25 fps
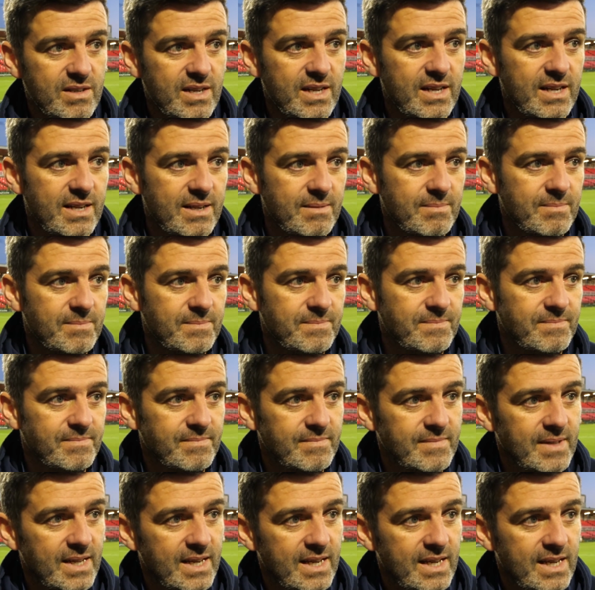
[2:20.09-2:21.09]
And
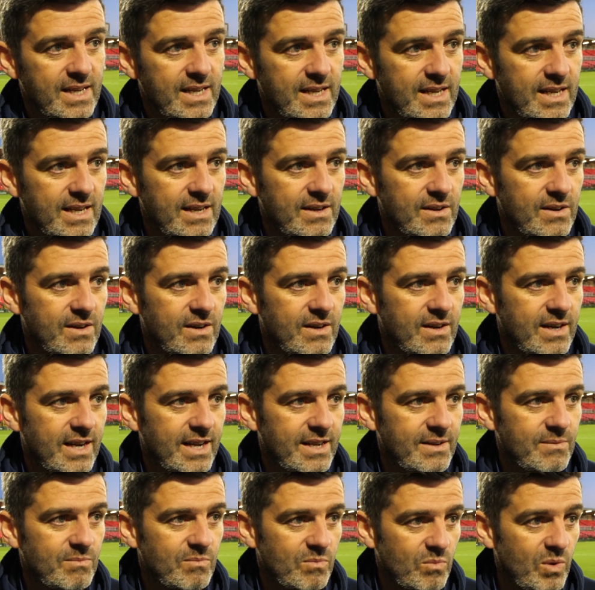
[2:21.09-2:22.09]

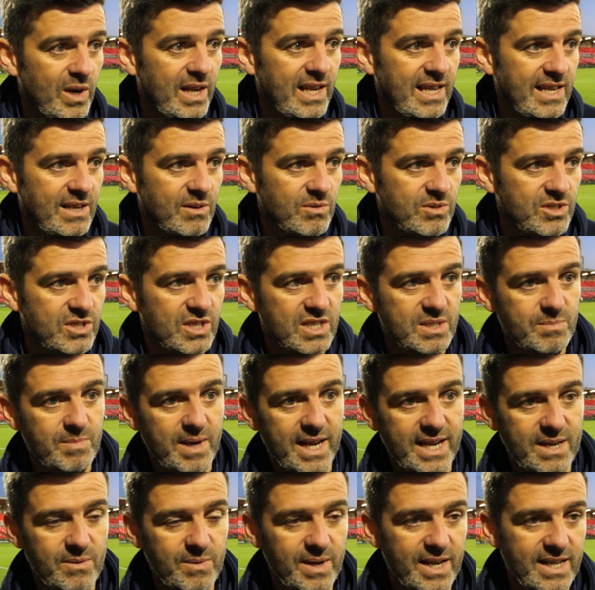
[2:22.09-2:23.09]
Willie, who's just
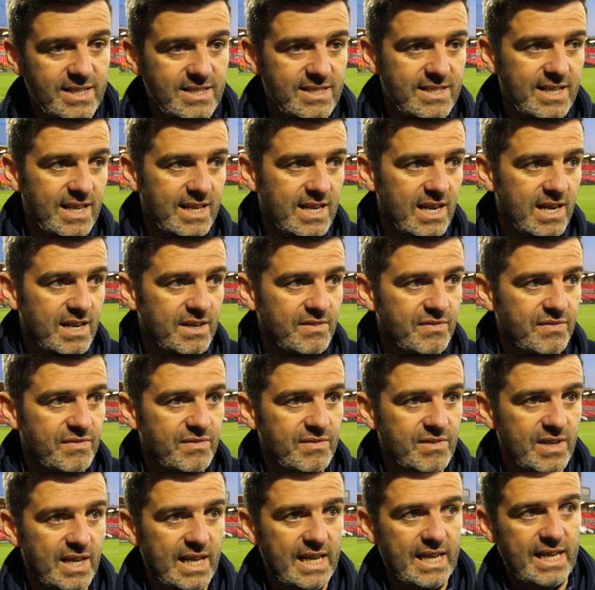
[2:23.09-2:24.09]
back, we had to take
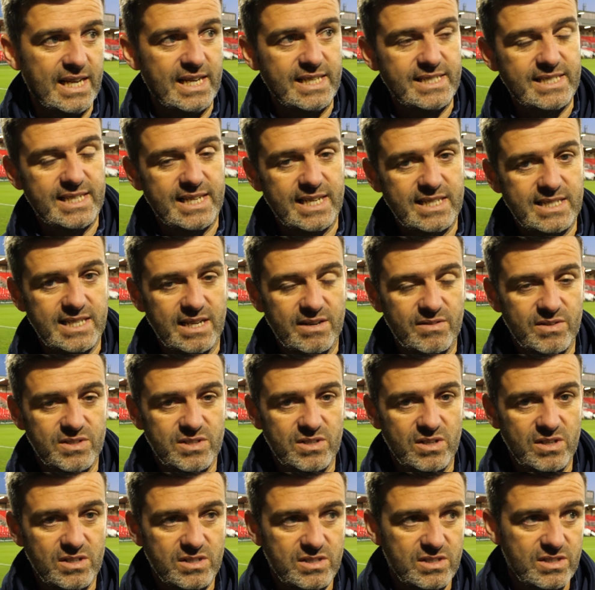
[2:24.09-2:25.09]
off and to get that
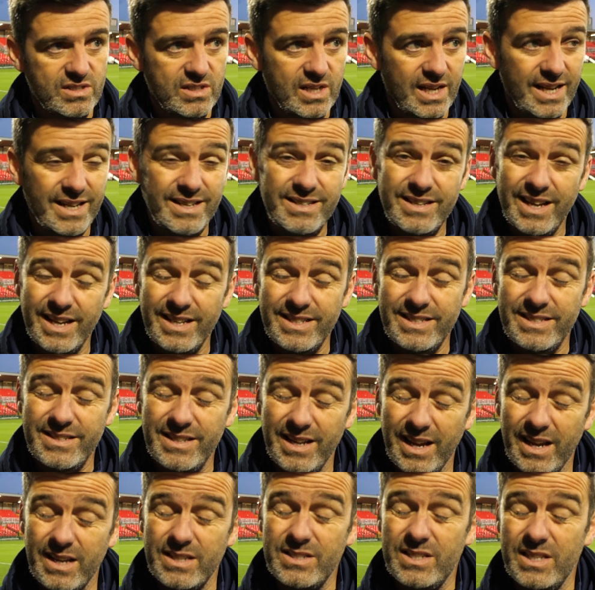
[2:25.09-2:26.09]
result,
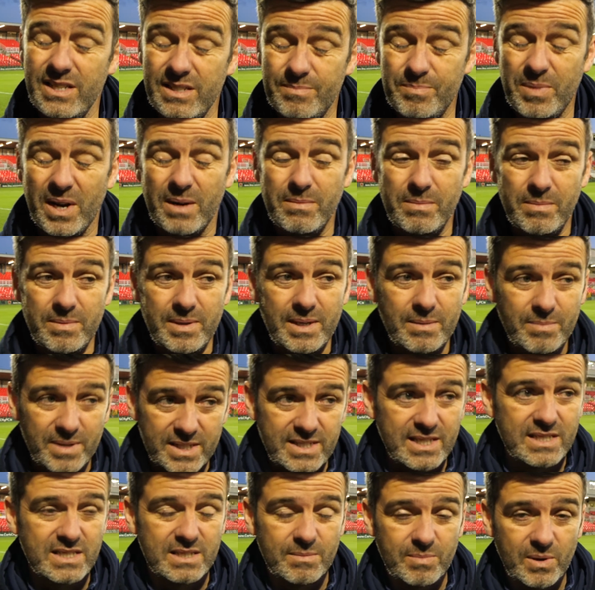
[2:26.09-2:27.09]
and actually probably a
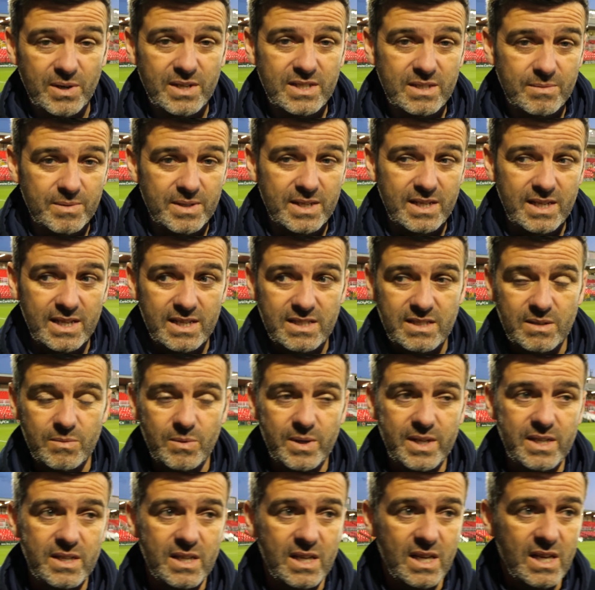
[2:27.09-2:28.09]
bit disappointed we didn't get the
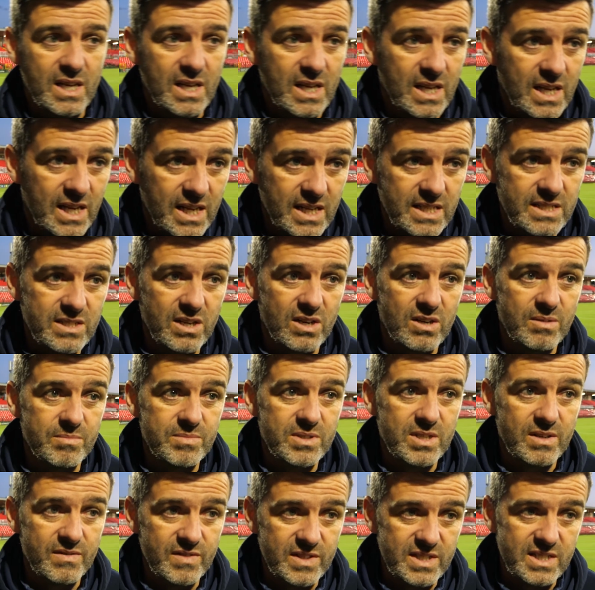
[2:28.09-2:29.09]
win. In
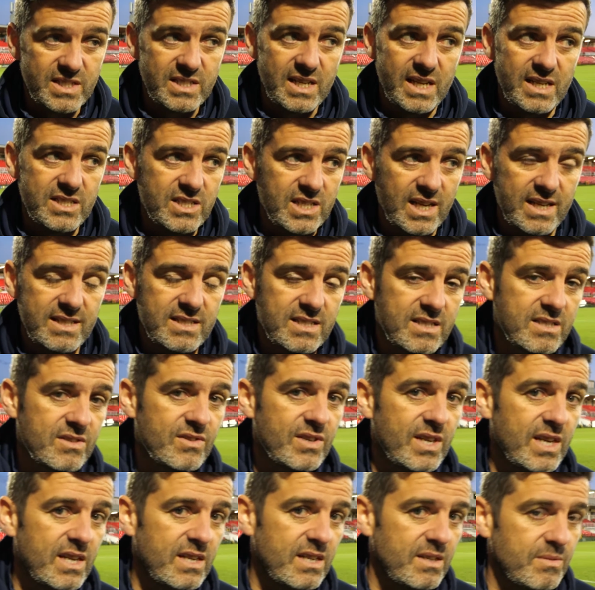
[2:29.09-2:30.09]
terms of, as I said, chances
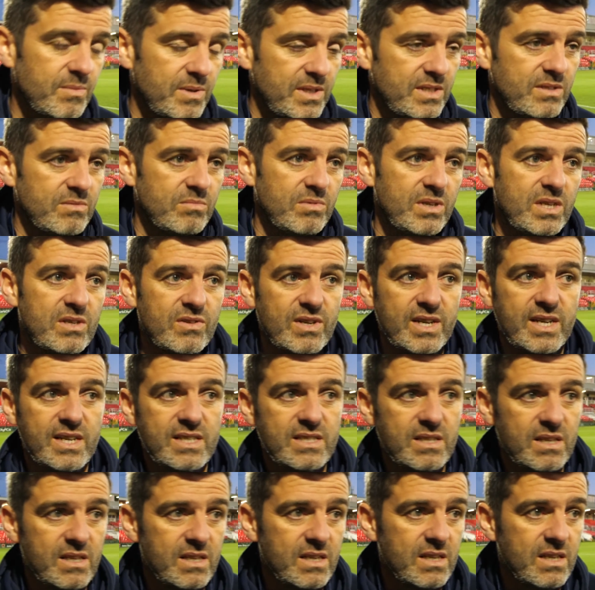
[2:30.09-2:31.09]
created, we
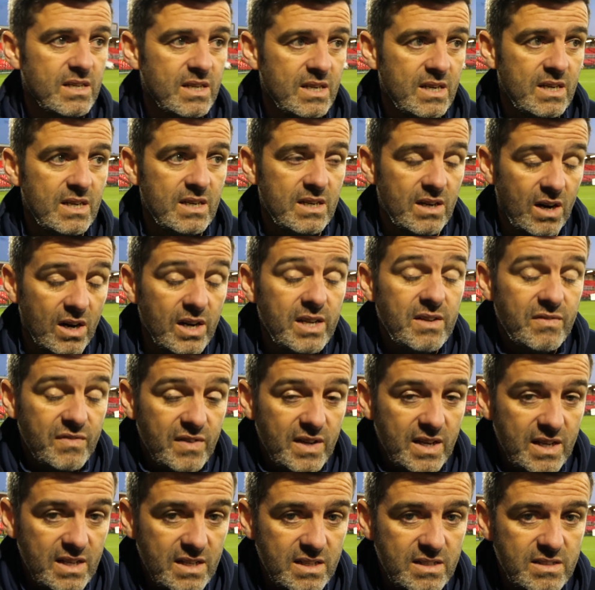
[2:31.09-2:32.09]
created I
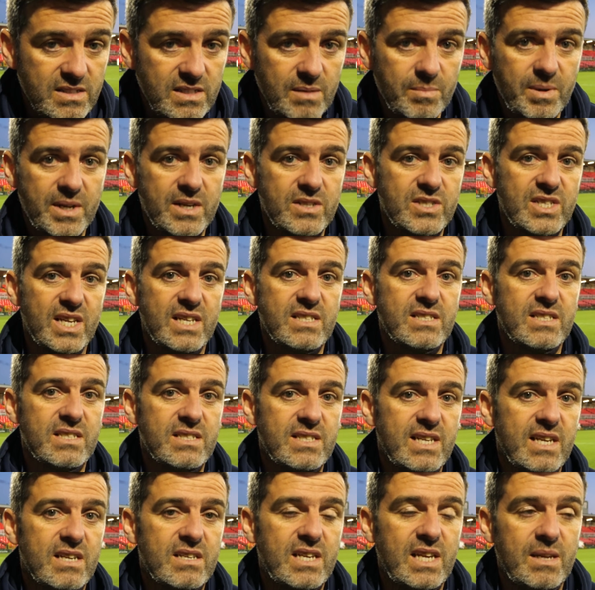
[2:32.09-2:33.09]
feel the better
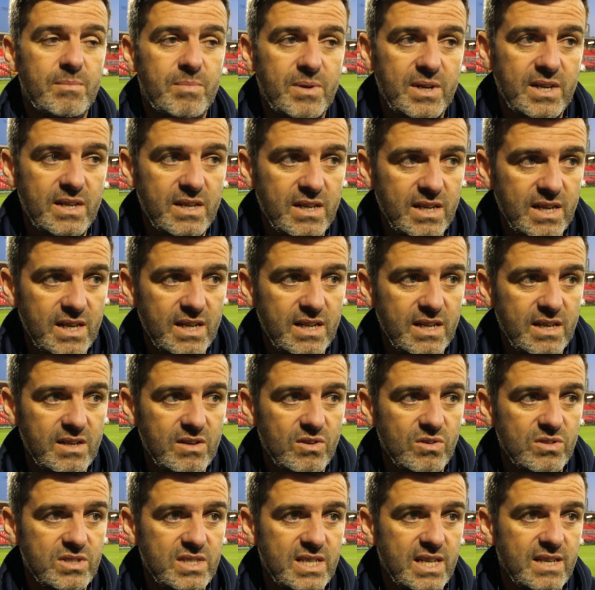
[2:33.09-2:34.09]
chances. Their keeper had a
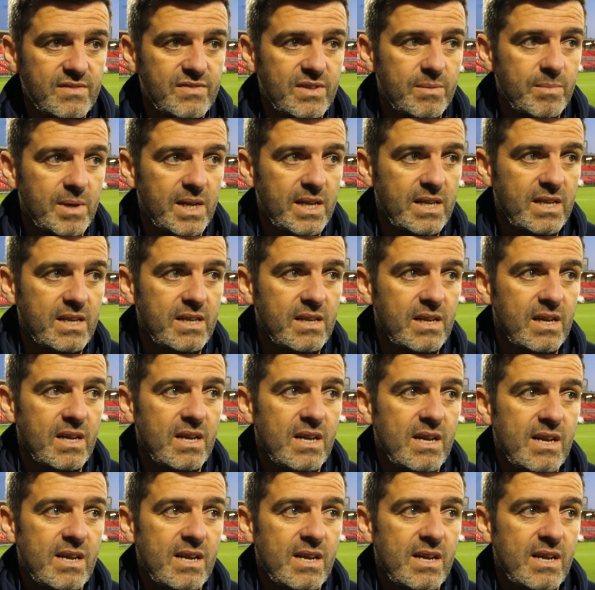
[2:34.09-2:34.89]
good save to make.